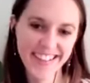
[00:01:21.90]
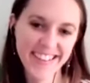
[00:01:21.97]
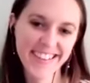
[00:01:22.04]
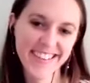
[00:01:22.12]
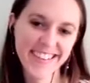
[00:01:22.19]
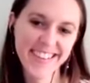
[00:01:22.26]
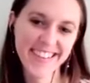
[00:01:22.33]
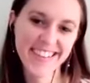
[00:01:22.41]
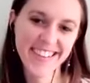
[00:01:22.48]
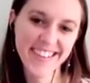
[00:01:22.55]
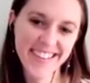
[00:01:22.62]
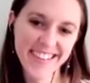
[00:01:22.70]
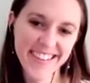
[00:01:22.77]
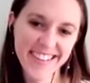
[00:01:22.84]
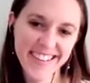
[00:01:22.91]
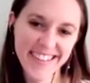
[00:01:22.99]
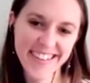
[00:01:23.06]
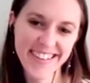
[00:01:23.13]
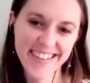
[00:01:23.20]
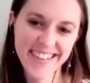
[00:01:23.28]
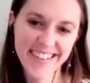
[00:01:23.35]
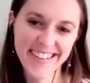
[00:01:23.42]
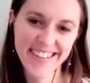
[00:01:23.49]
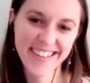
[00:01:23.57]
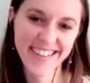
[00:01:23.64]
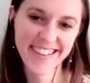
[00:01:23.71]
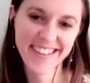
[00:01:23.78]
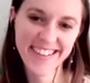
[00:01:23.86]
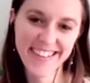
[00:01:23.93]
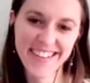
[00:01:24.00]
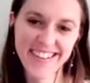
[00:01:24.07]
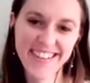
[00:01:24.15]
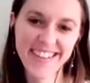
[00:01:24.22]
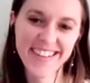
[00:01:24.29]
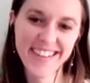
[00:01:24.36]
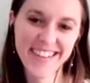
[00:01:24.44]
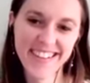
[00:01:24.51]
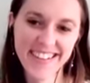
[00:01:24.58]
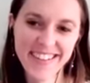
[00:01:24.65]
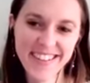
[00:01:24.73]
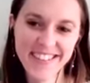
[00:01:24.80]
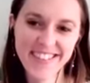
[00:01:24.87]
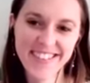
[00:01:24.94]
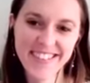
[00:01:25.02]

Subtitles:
No words are spoken by the person on screen.